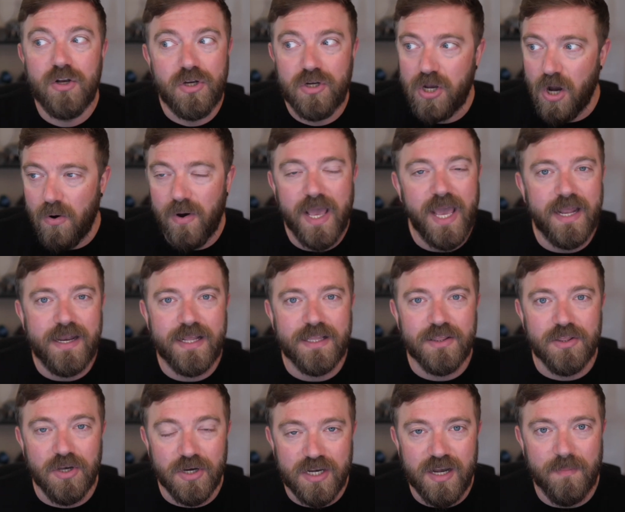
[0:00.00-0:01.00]
go ahead
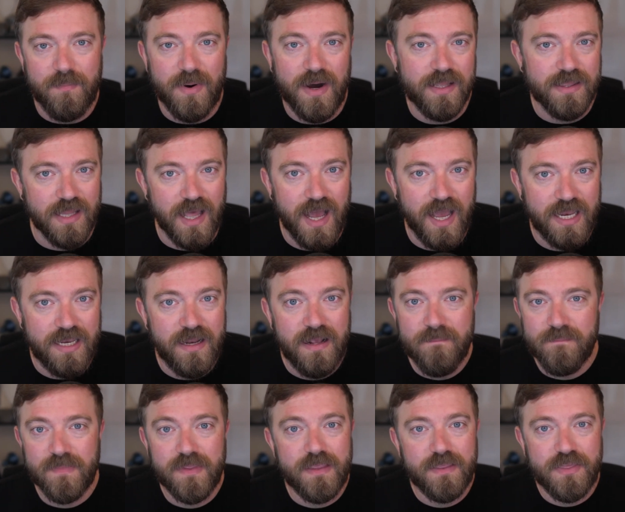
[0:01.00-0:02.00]
and look up online
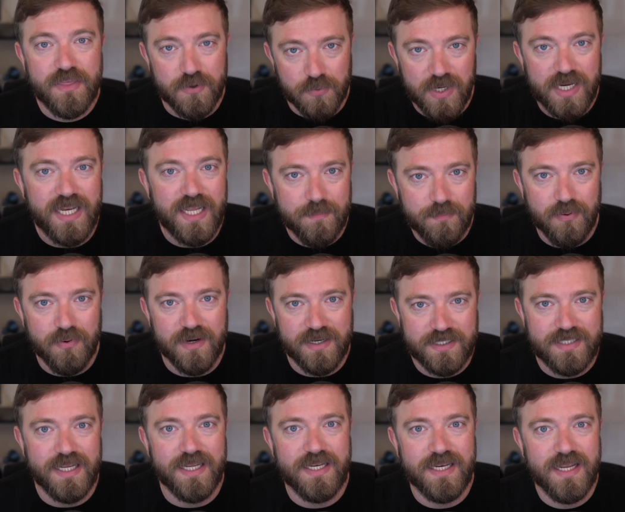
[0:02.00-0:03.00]
3D
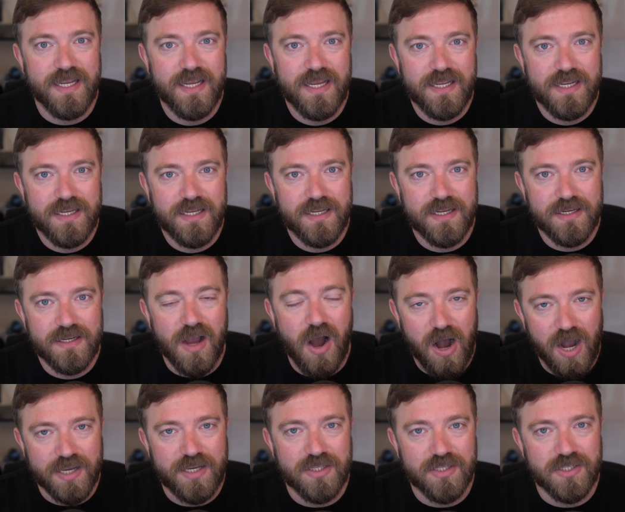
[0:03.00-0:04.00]
printed
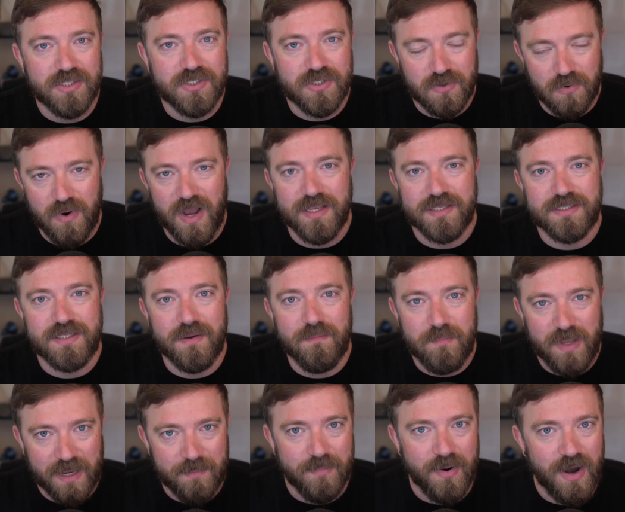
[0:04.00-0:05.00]
Oculus Quest
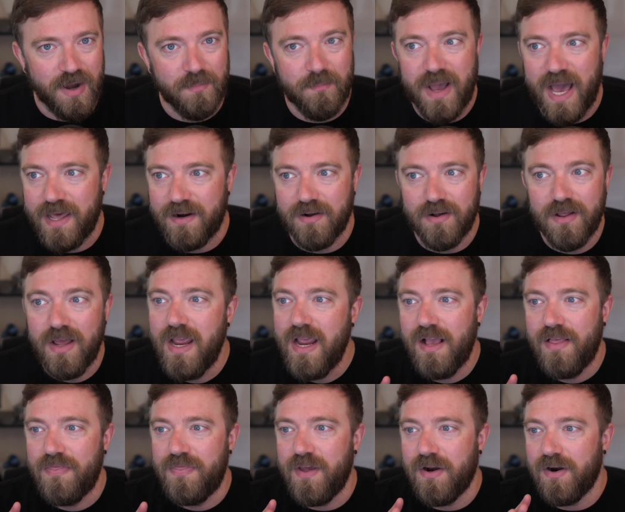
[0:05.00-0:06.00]
ping pong paddle.
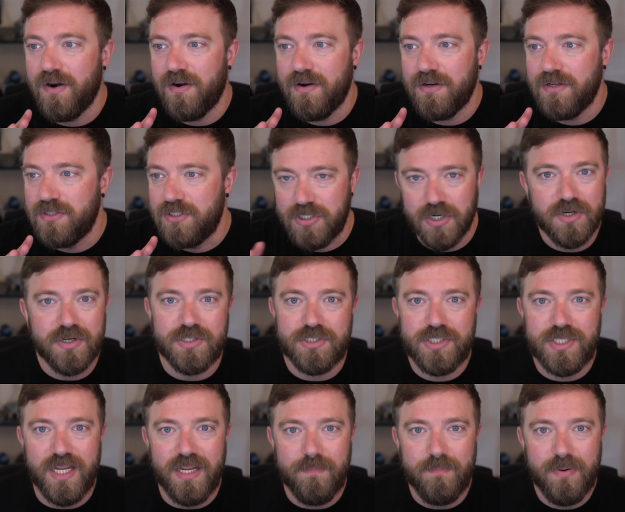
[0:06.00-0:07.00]
They're dirt
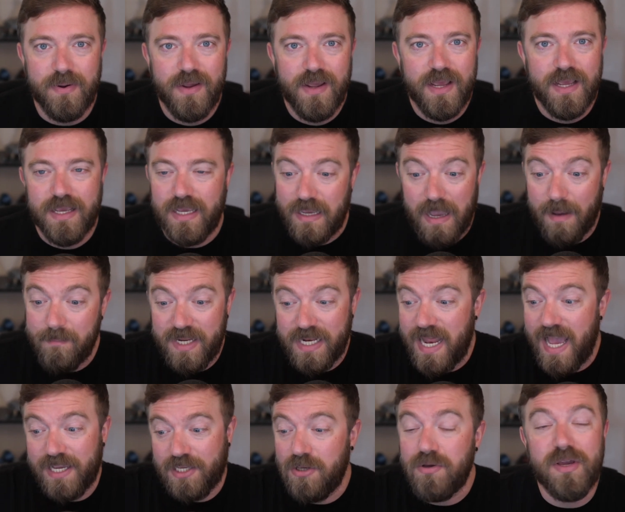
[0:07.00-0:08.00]
cheap. I mean,
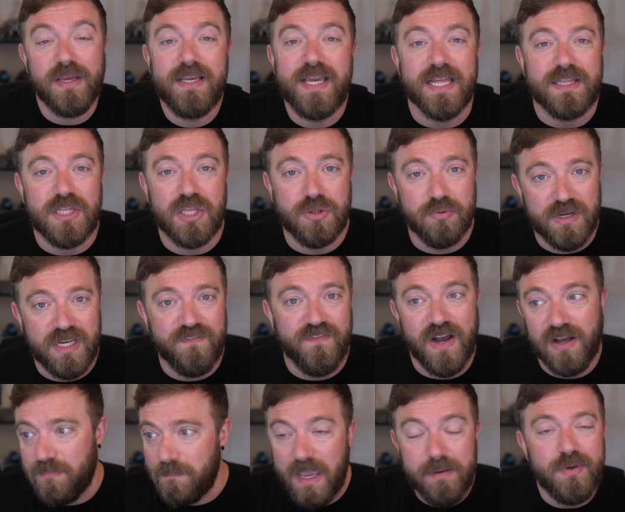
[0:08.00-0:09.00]
heck, you could get the 3D
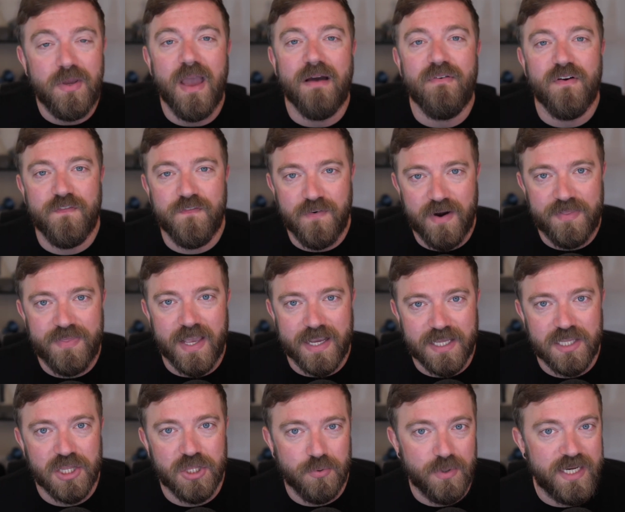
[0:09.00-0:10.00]
file. Maybe you have a friend that
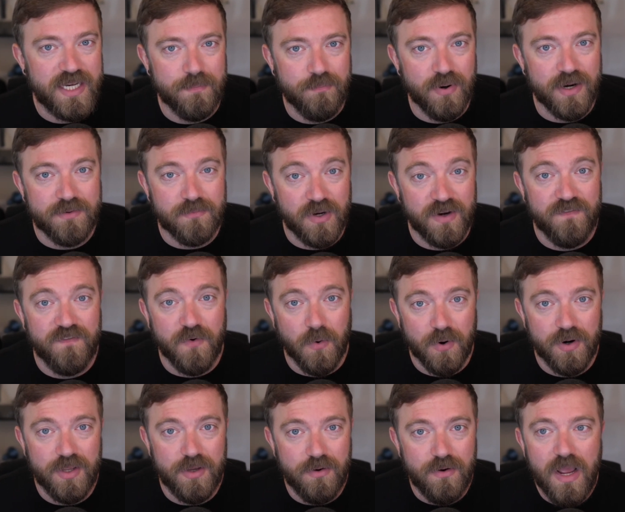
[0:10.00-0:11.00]
can 3D print one
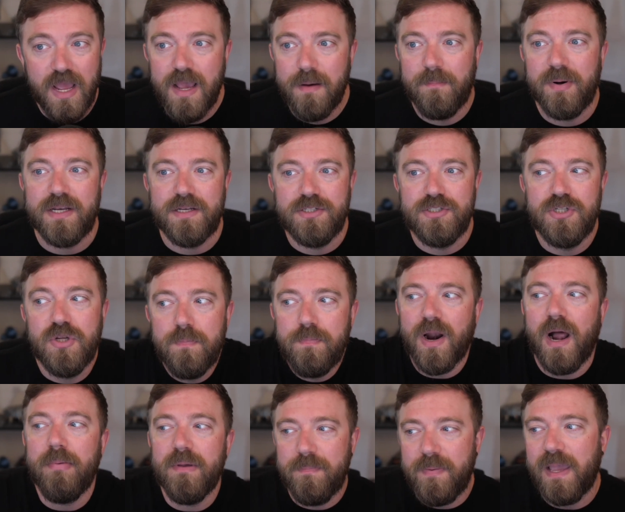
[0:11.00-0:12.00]
for you, but you
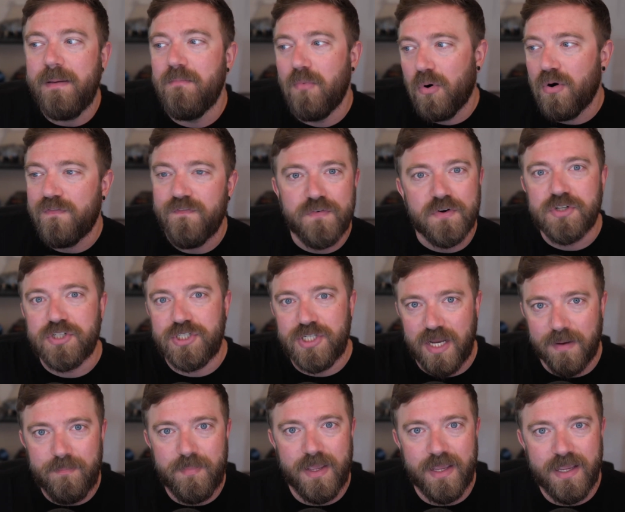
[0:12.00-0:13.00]
probably pay more for
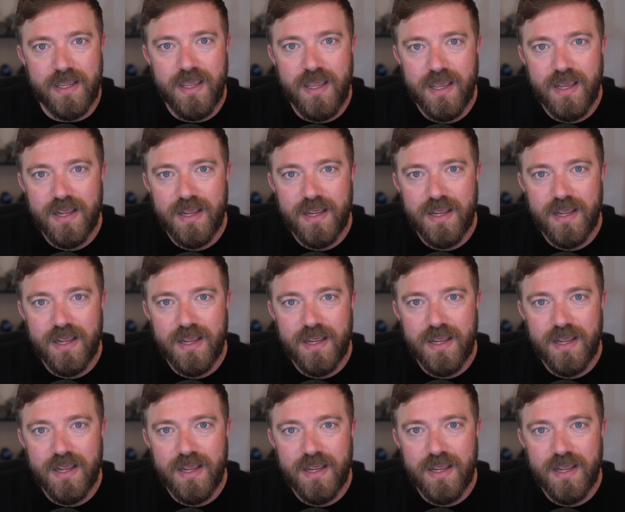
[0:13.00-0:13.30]
shipping